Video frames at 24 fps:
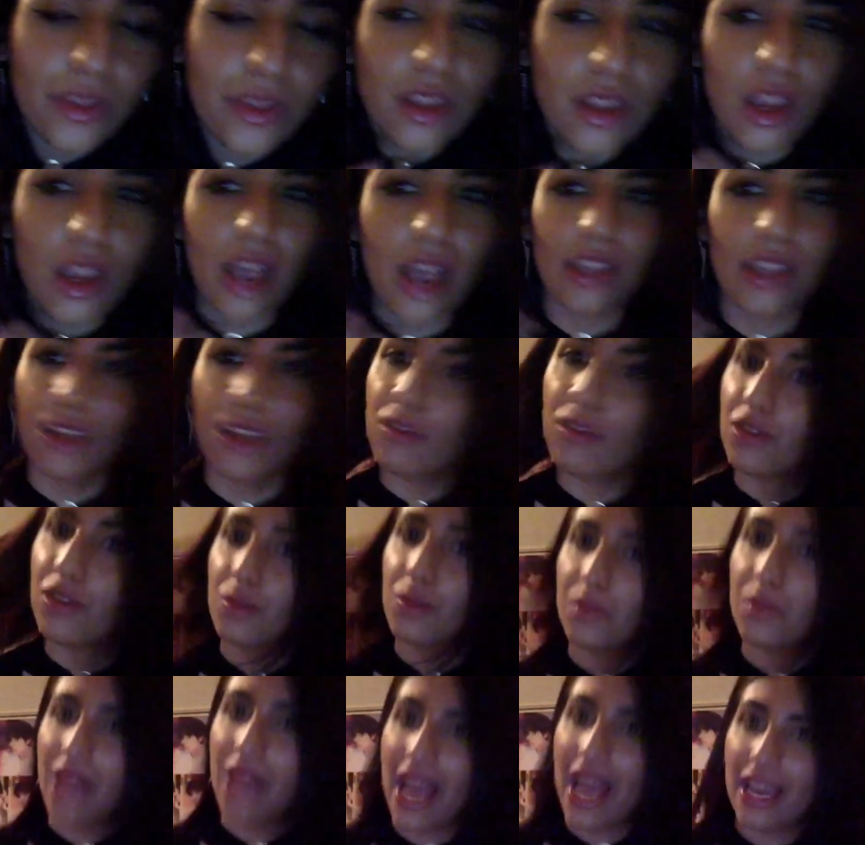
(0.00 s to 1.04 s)
kind of looks
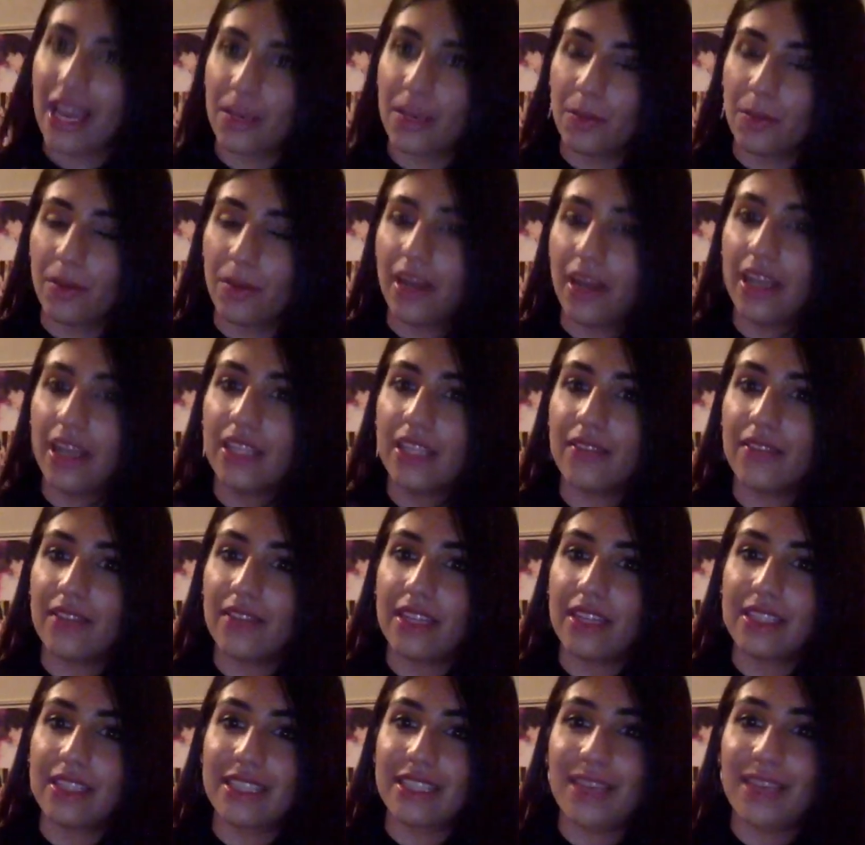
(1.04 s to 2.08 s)
black. But
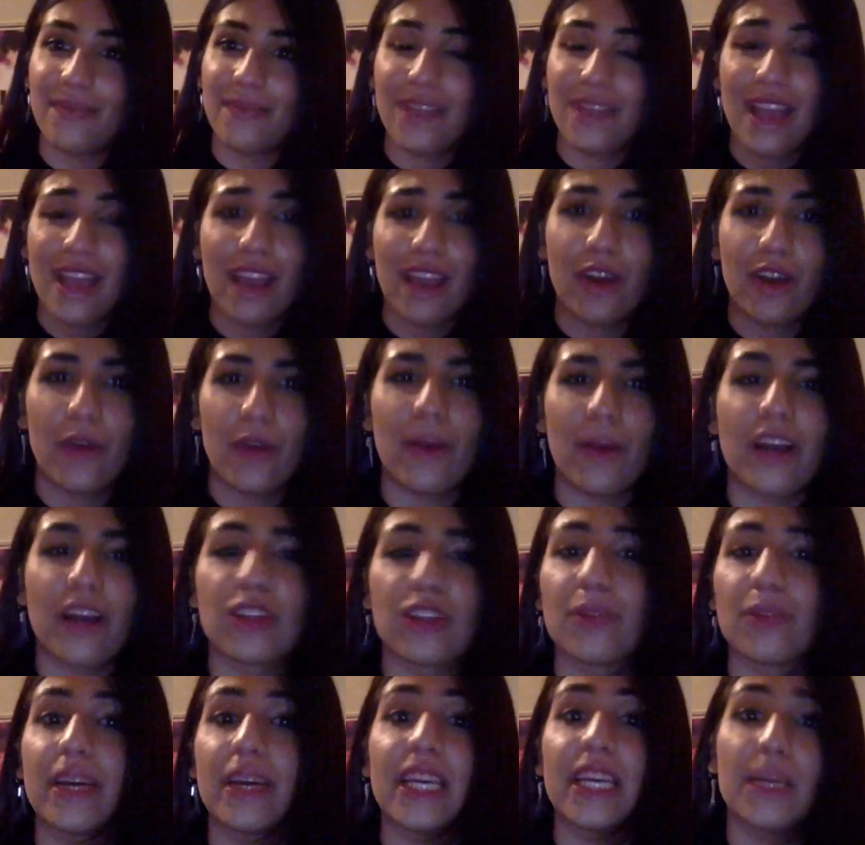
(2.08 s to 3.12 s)
anyways, go back to
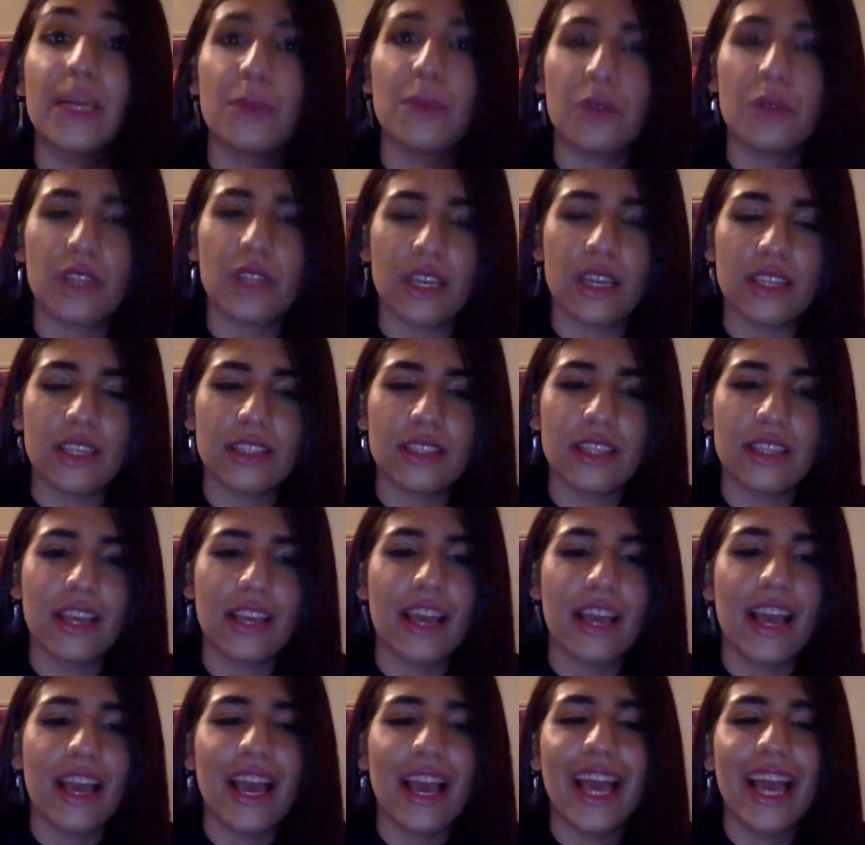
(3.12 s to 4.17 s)
my emo days.
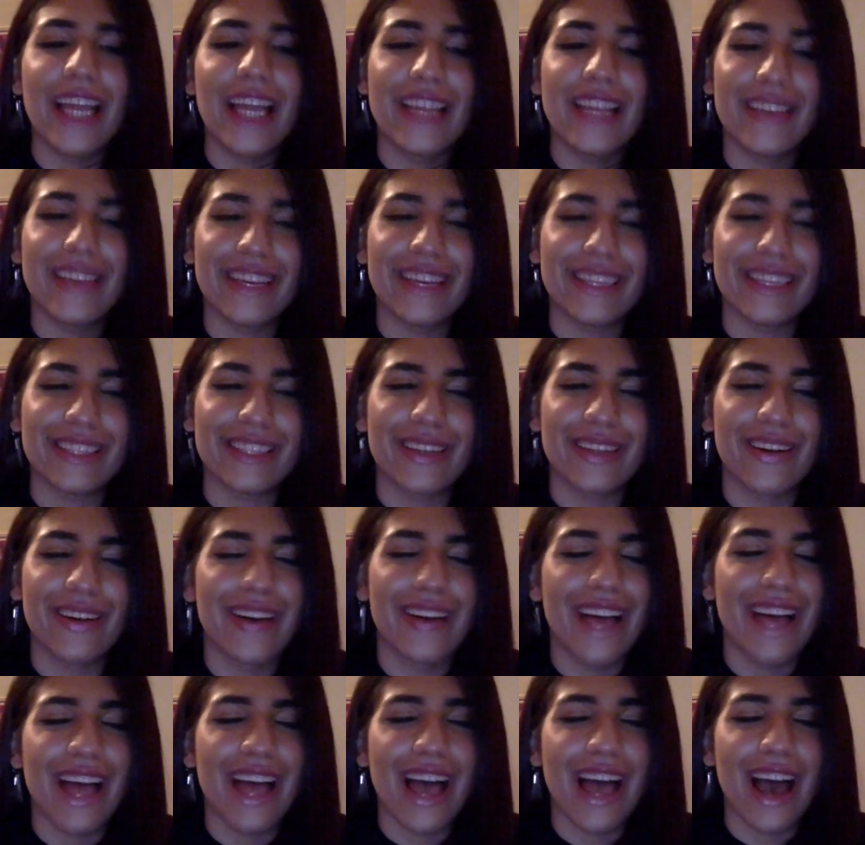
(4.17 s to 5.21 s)
Anyways, no,
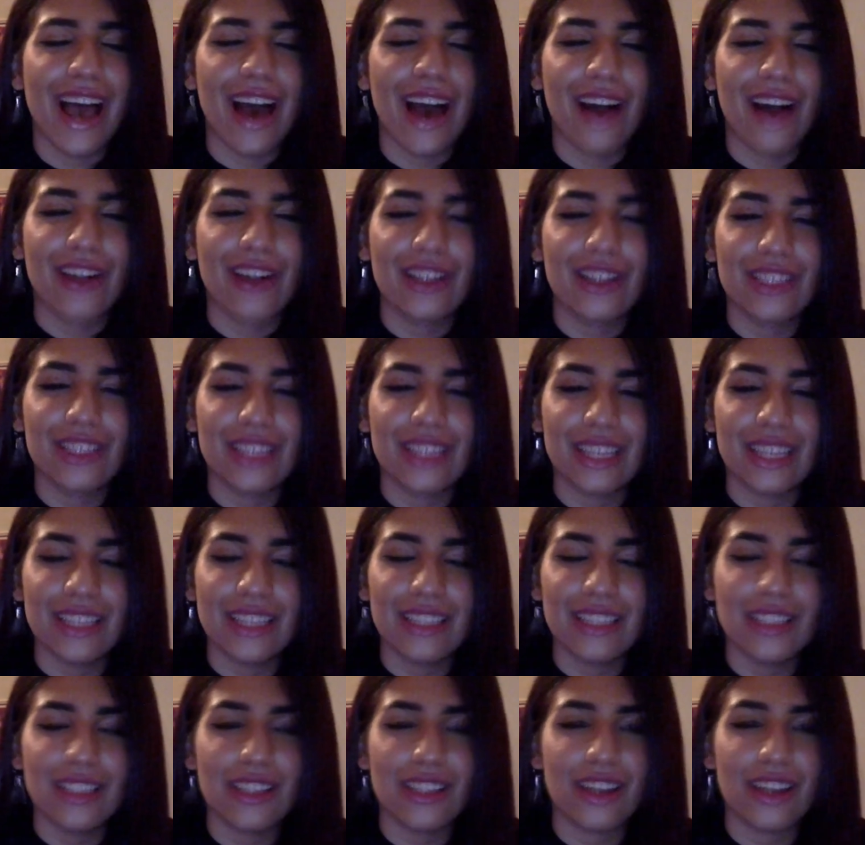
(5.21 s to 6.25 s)
I'll just get
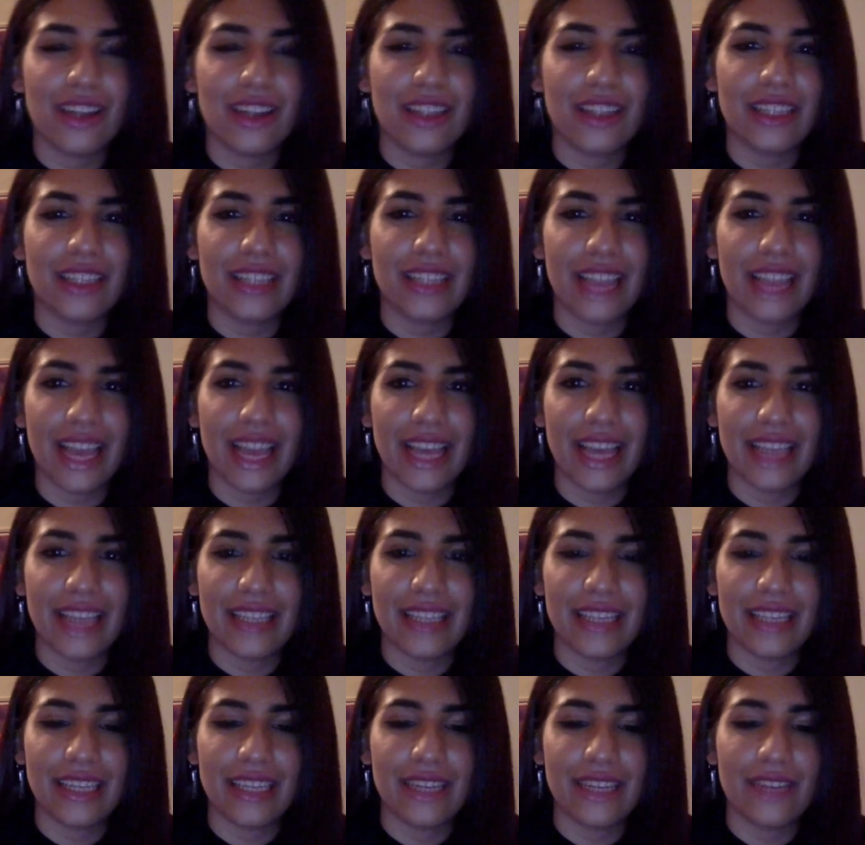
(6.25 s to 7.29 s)
this started and
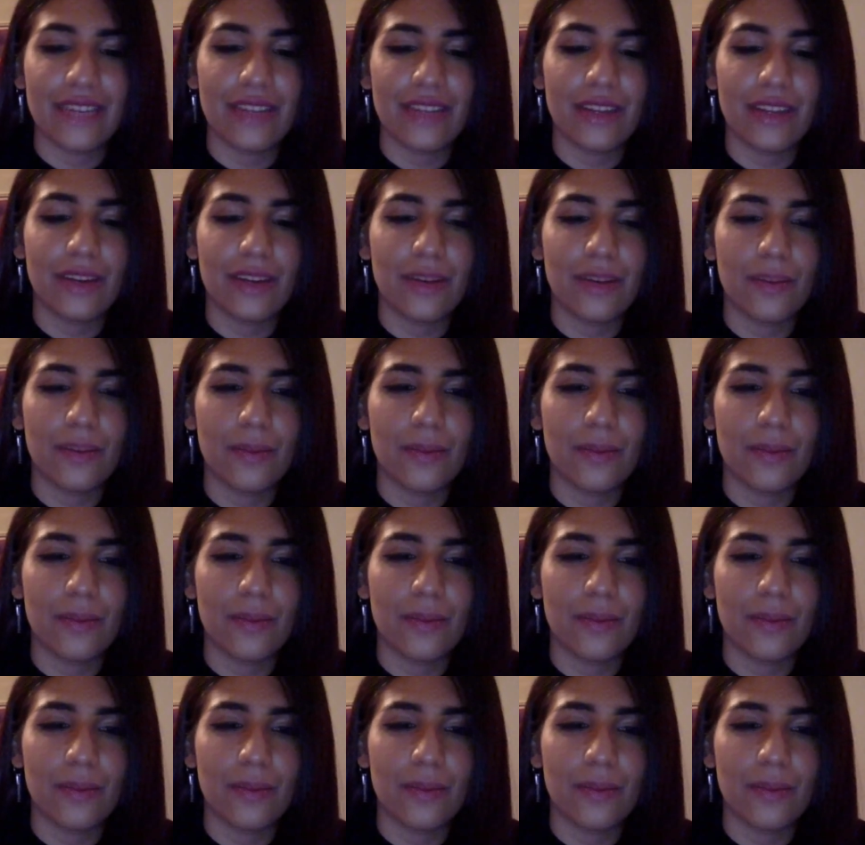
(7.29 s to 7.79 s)
here we go.